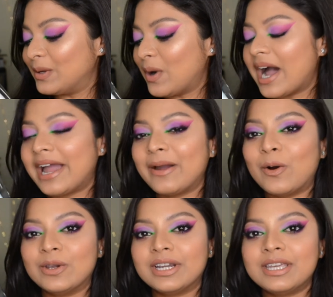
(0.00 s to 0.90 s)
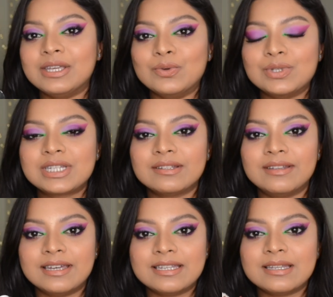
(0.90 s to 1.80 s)
you I already used
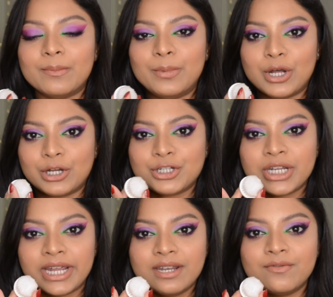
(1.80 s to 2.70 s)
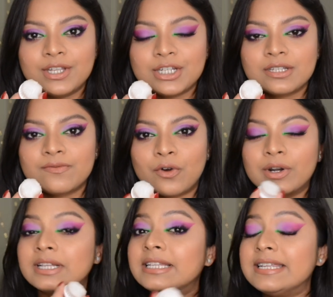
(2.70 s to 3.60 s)
this brush head which is for
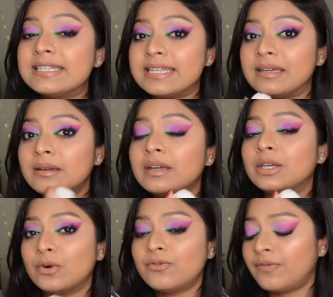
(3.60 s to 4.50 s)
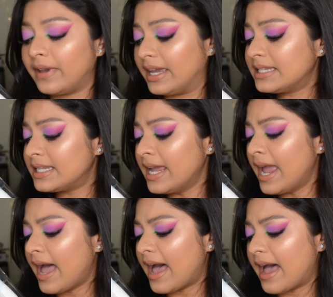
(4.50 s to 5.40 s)
cleansing your face
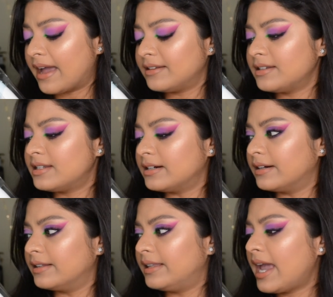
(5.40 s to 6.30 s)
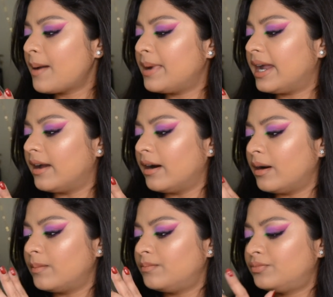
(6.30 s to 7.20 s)
and uh, they have
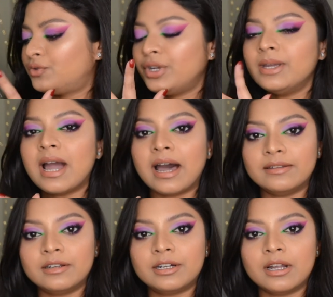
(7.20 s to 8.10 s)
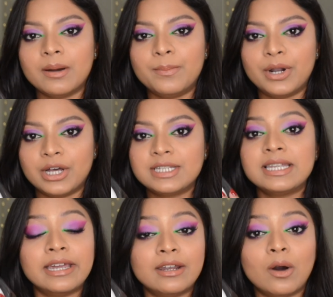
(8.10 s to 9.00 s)
uh, three other uh, brush
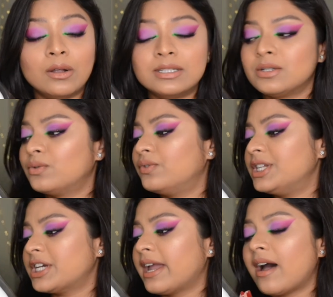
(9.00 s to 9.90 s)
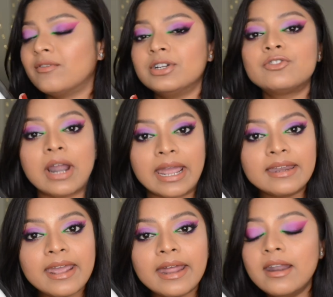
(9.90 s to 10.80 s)
head also which I haven't
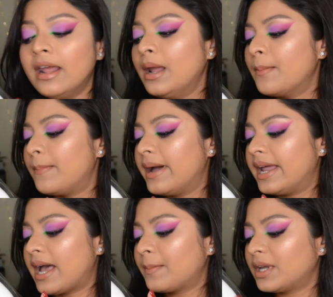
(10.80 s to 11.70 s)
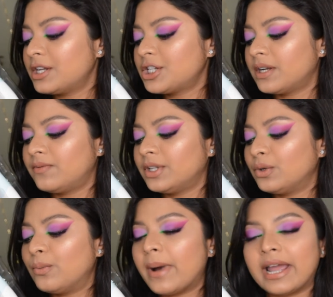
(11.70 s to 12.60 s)
tried yet but I'm gonna share with
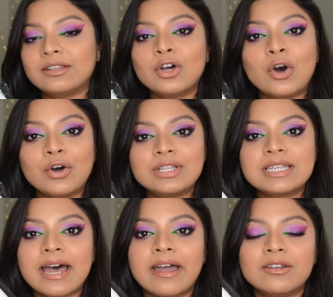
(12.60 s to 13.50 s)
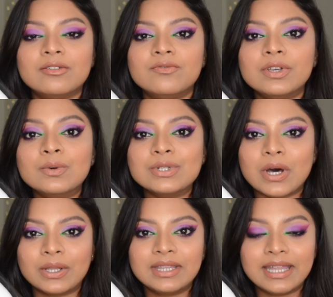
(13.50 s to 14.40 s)
you my thoughts and views
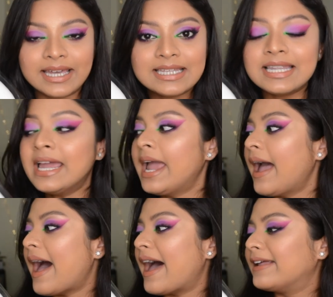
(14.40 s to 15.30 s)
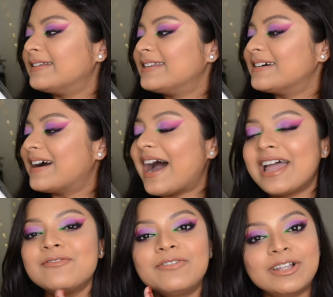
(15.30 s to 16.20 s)
on this and uh,
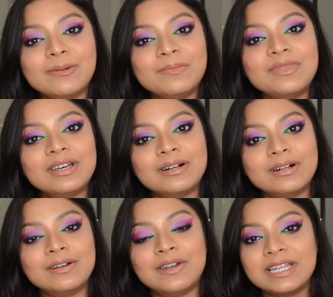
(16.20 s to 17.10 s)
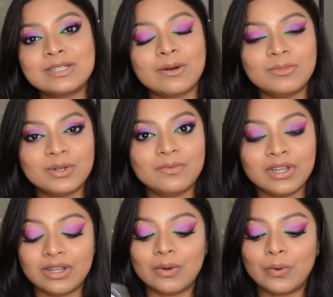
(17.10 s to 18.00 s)
I filmed the rest of the
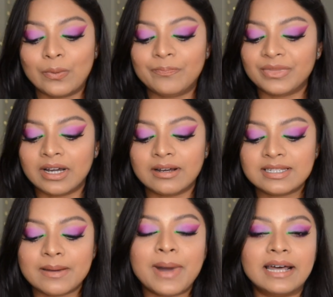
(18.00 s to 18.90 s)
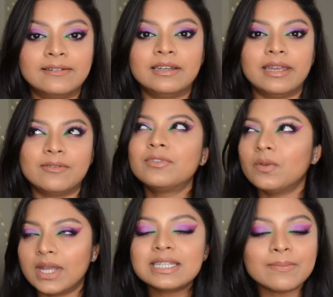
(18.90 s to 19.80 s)
video uh, some other day
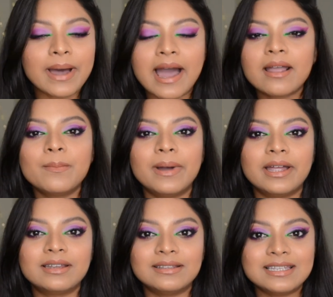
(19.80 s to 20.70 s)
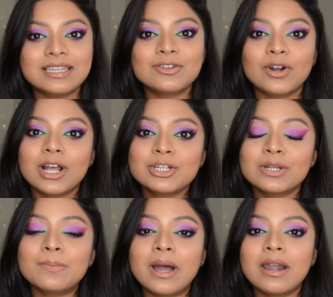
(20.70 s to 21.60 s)
few days back but this
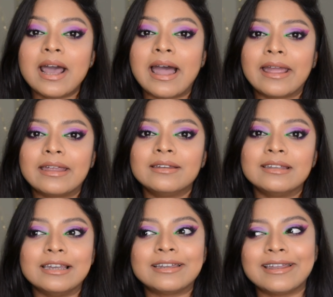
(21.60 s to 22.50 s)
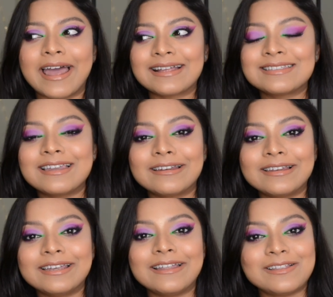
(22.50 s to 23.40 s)
introduction part I deleted
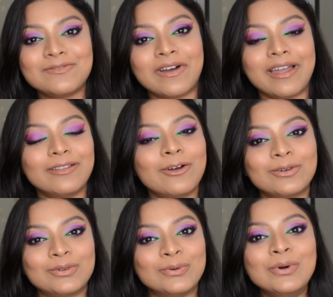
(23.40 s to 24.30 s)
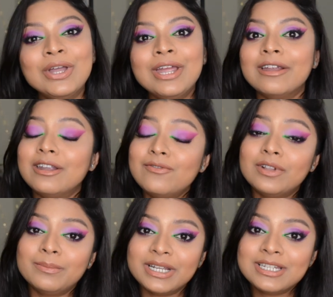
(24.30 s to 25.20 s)
accidentally that's why I thought to
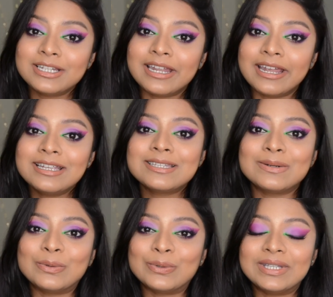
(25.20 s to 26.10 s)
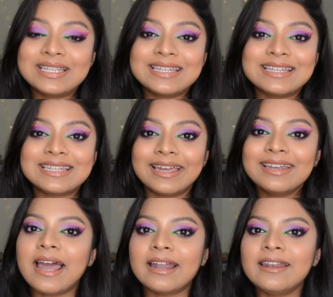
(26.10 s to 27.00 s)
refilm it today so this is
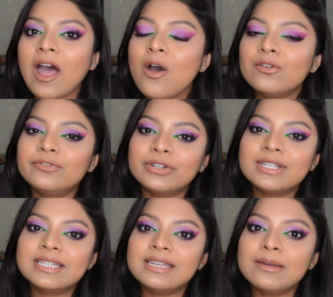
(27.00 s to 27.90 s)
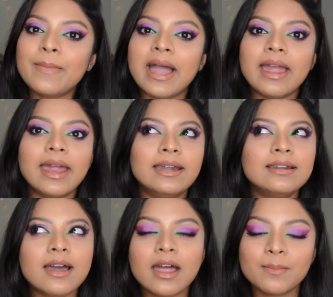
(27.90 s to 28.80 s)
it and now if you wanna see my
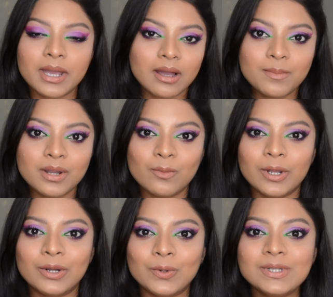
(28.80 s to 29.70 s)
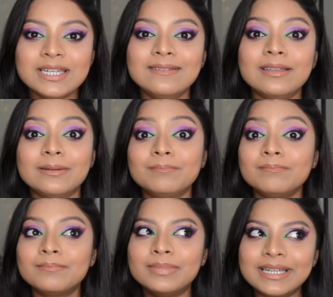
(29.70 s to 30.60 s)
entire makeup removing routine then
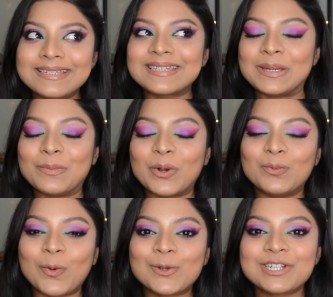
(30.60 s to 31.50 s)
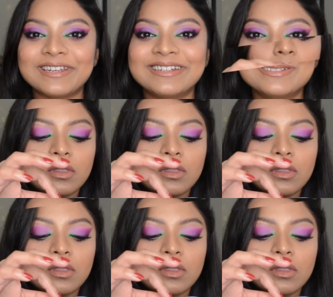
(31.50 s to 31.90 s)
please keep on watching.